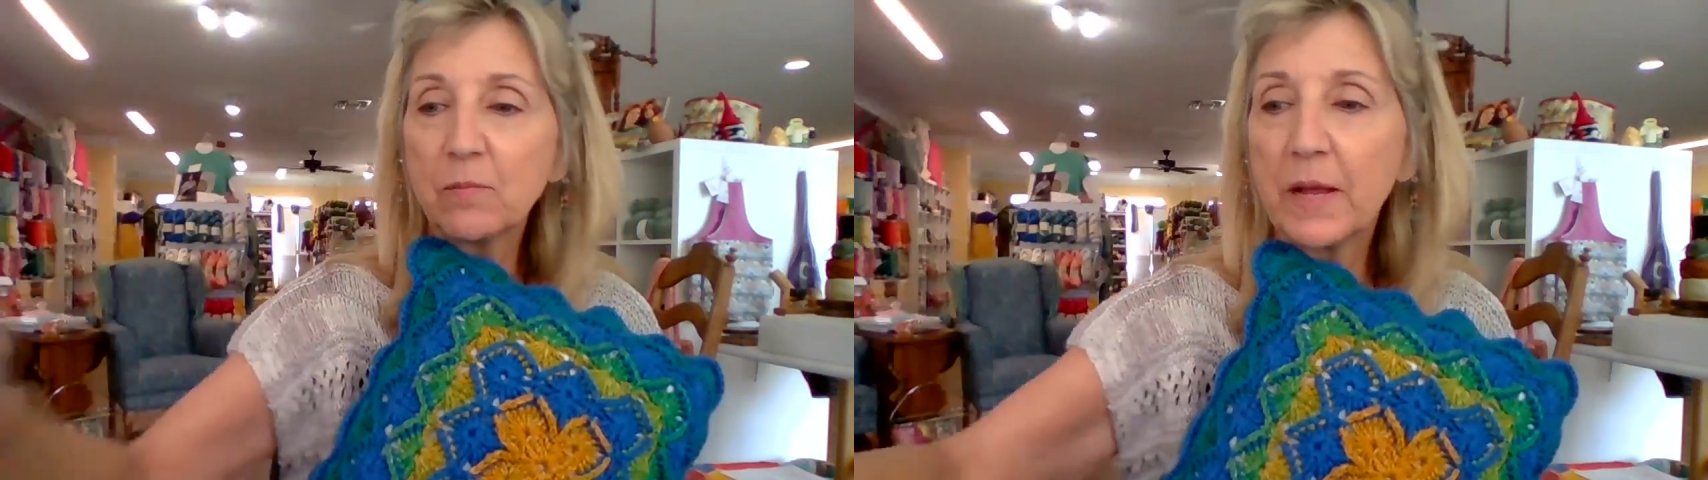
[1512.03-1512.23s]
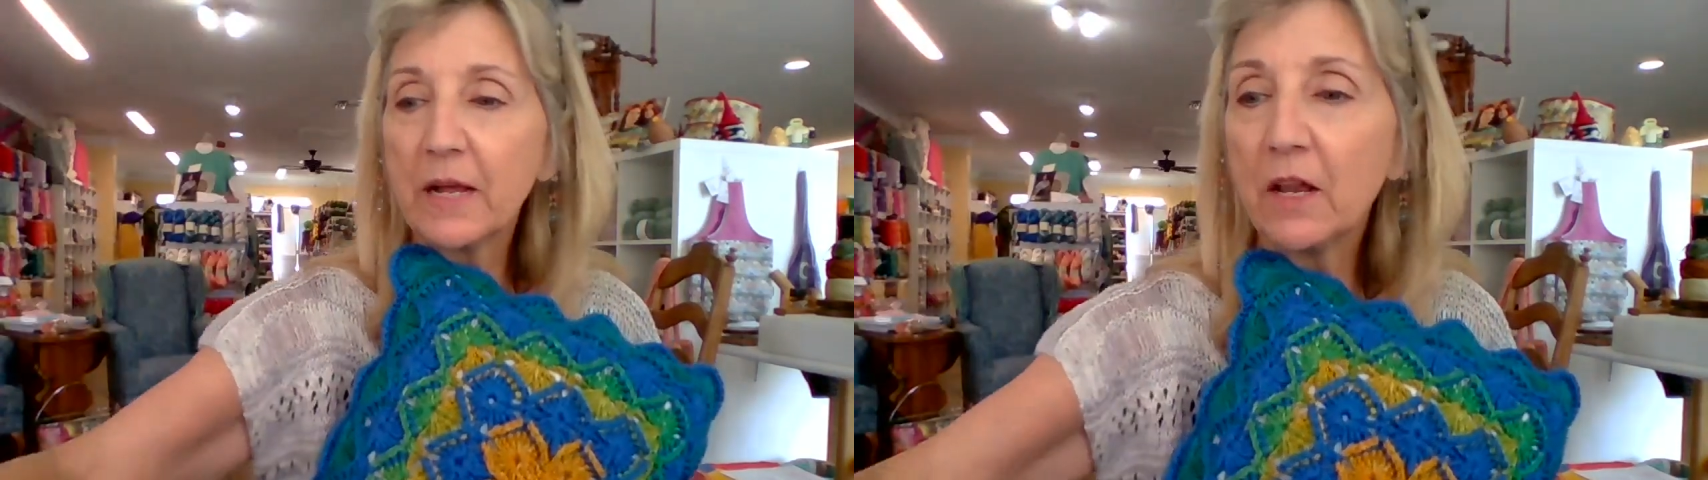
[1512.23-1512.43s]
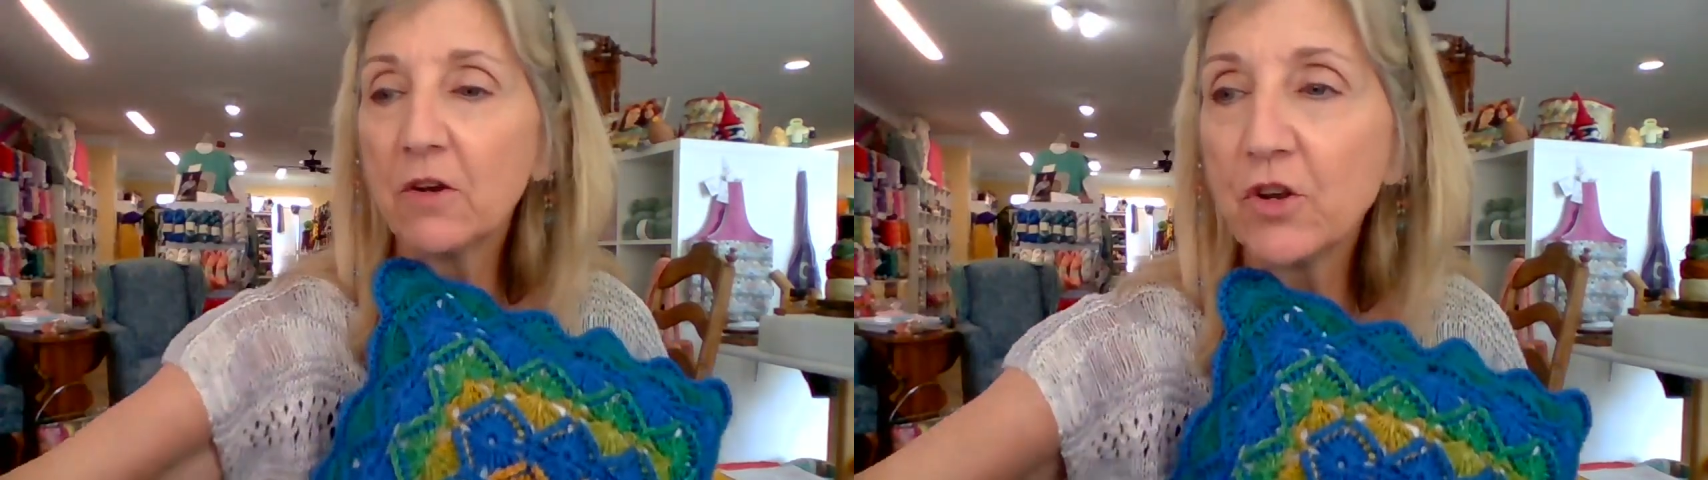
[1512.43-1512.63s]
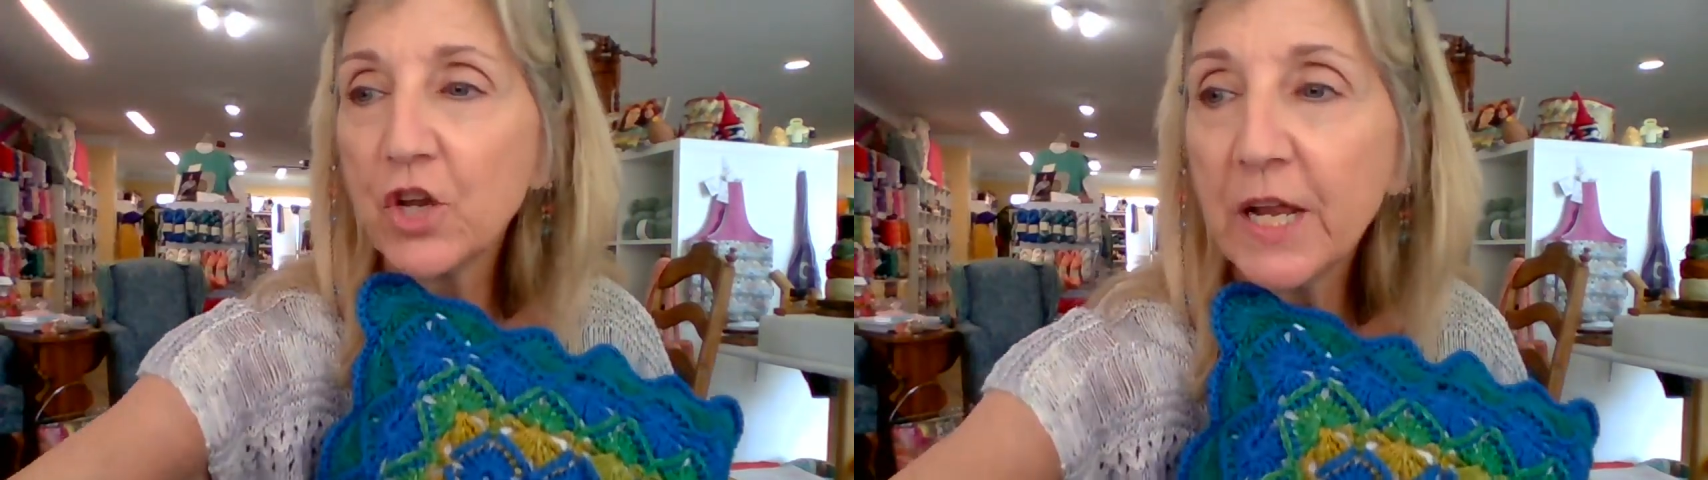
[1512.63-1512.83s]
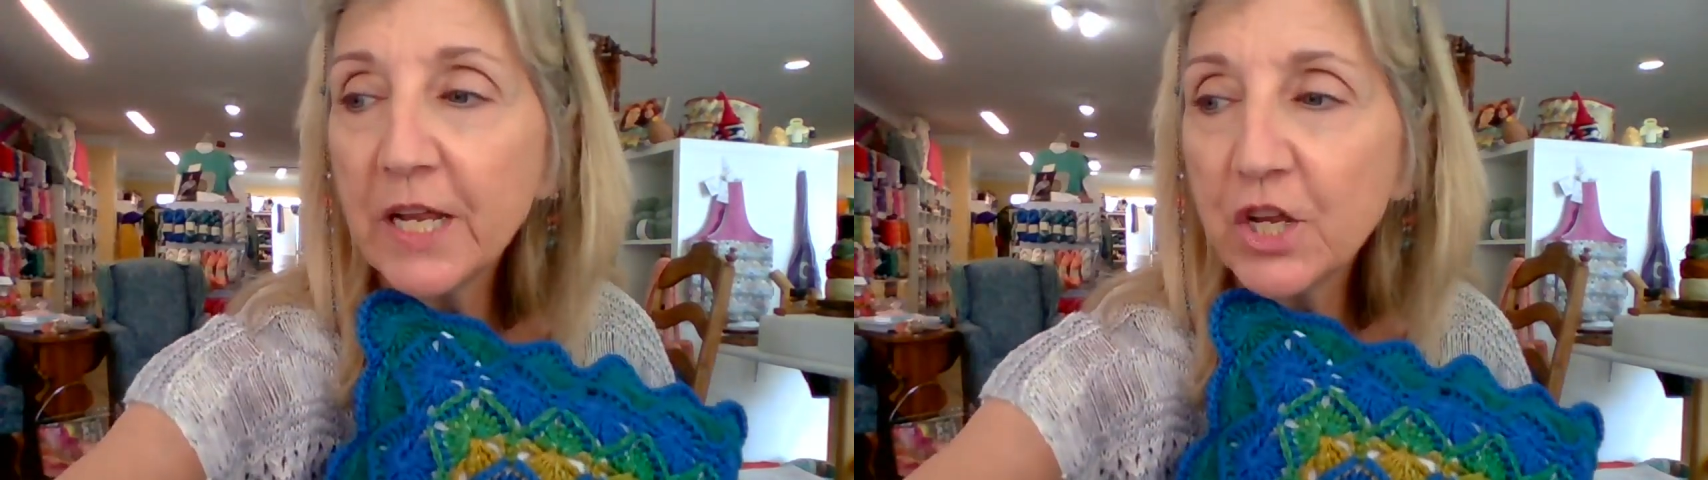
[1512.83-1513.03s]
my color
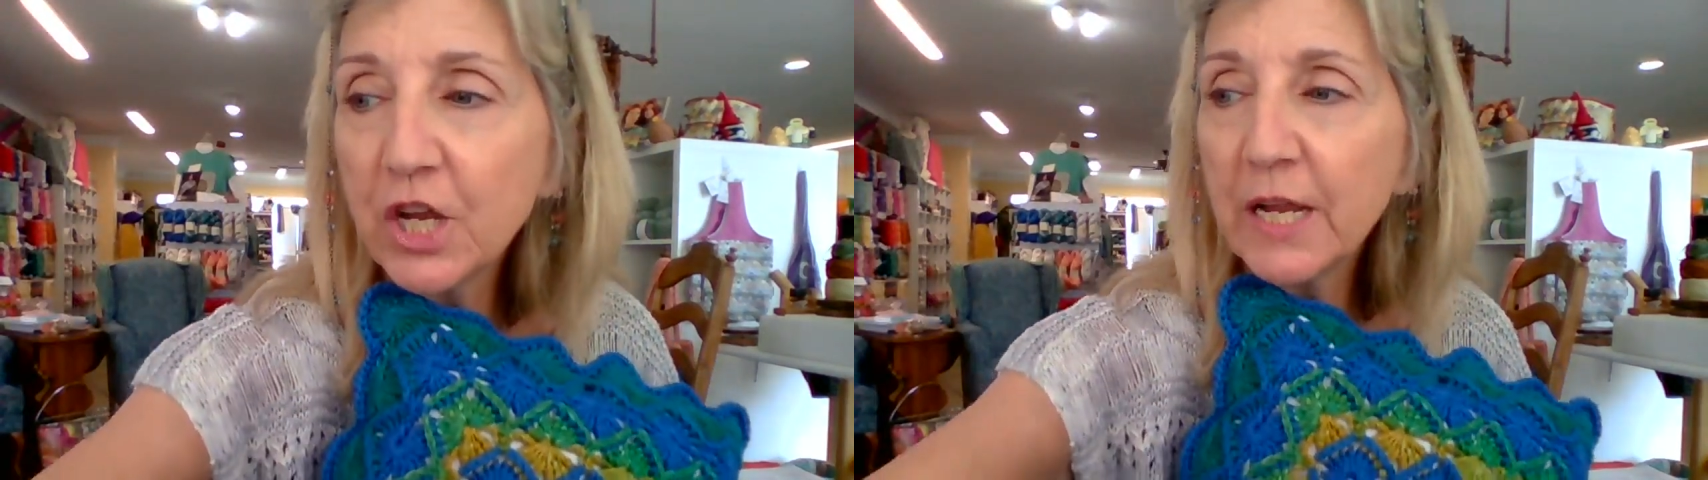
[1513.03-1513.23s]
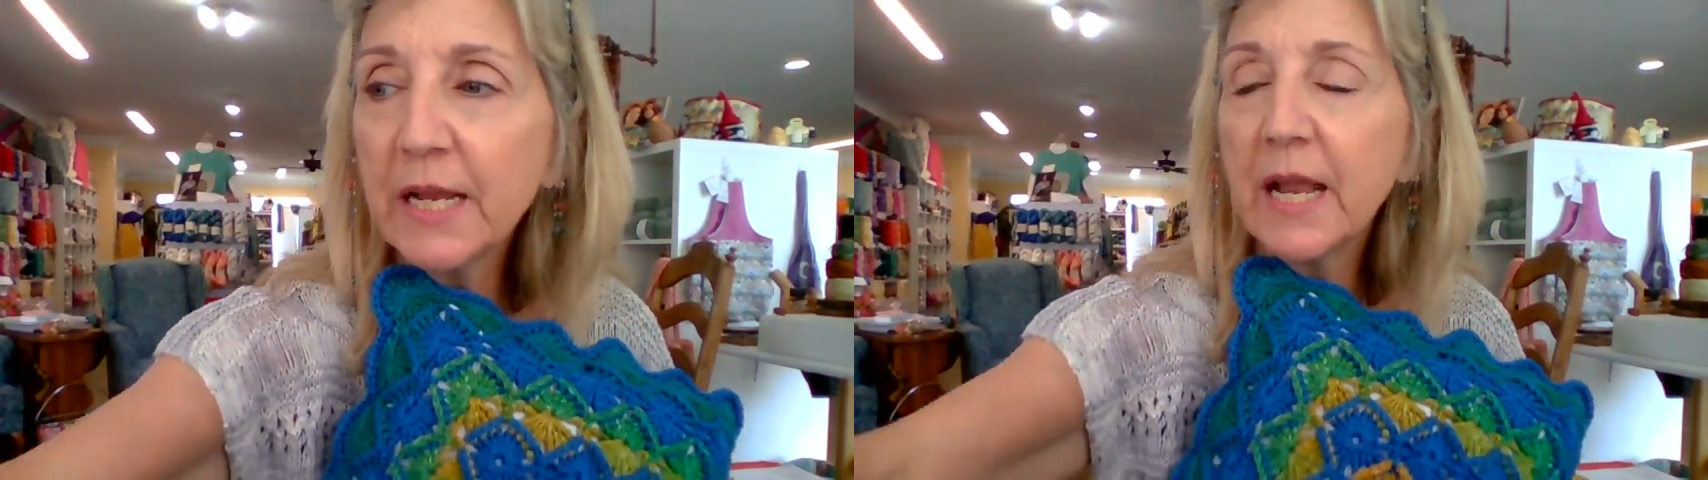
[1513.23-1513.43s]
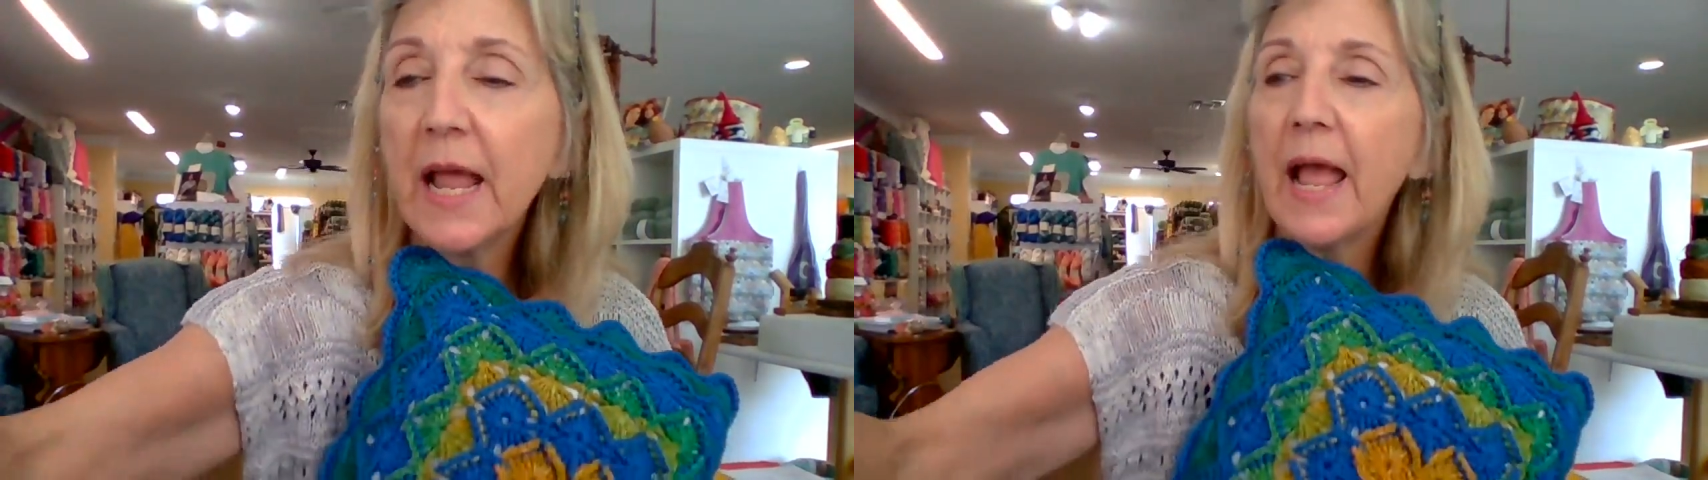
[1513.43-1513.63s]
changing,